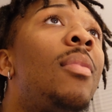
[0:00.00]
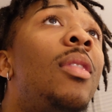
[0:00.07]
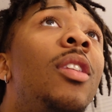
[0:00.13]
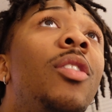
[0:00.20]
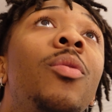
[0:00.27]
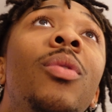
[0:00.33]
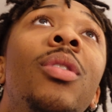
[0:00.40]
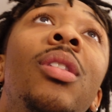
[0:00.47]

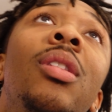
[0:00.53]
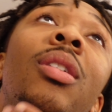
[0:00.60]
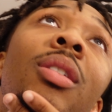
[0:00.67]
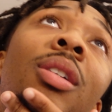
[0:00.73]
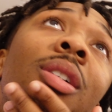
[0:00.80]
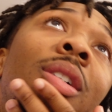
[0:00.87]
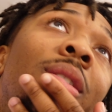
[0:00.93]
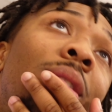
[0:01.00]
This was
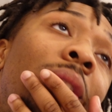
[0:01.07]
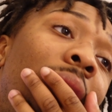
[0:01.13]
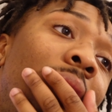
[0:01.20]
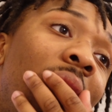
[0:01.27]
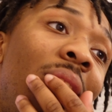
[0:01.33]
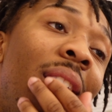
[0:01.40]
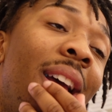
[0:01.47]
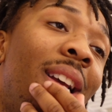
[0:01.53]
the.
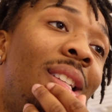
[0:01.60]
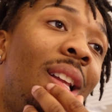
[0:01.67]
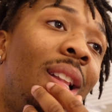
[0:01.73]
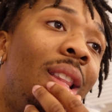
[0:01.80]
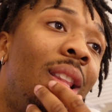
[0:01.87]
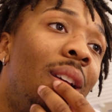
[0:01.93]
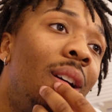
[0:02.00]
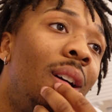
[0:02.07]
She asked at
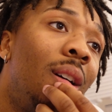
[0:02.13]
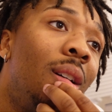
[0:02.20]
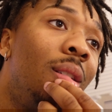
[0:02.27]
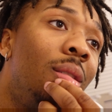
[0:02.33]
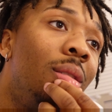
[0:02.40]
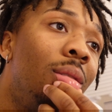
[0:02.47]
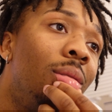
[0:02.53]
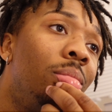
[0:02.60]
the
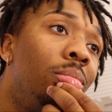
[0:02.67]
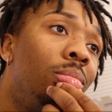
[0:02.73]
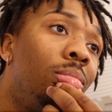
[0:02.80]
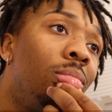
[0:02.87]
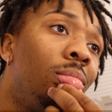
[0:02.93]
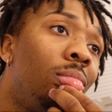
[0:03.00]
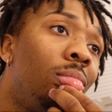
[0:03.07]
um.